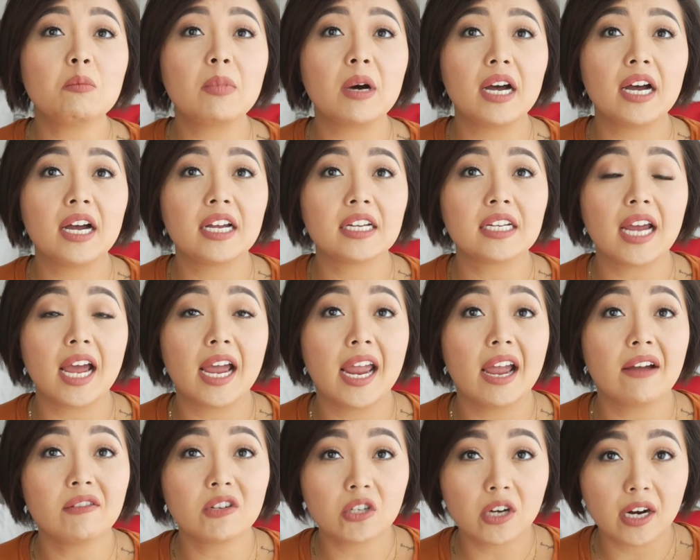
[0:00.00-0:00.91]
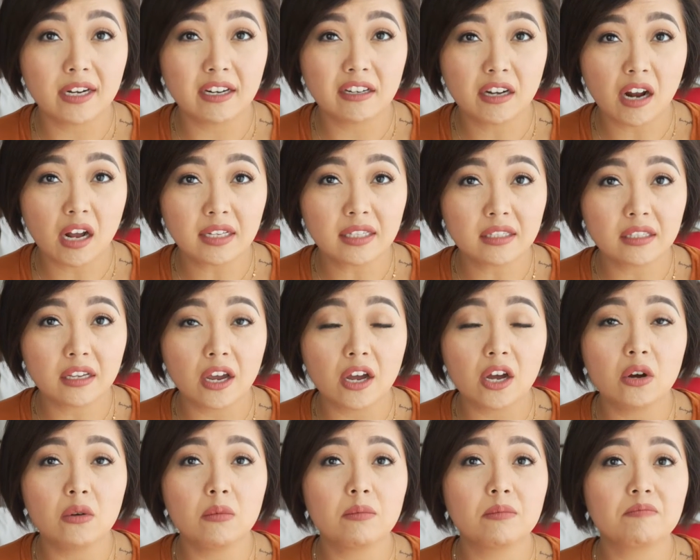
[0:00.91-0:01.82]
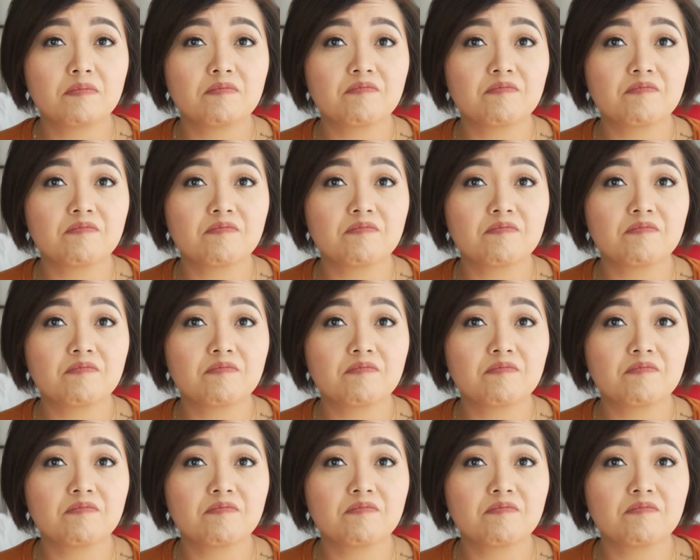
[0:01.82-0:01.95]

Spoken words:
but I haven't tried a Dansko.